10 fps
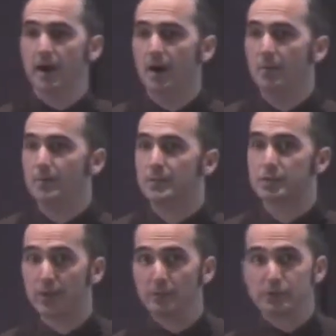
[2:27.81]
Um,
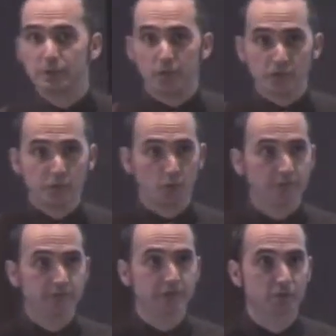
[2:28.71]
so that was the first sort
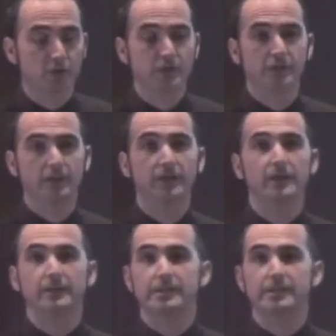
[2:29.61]
of destruction.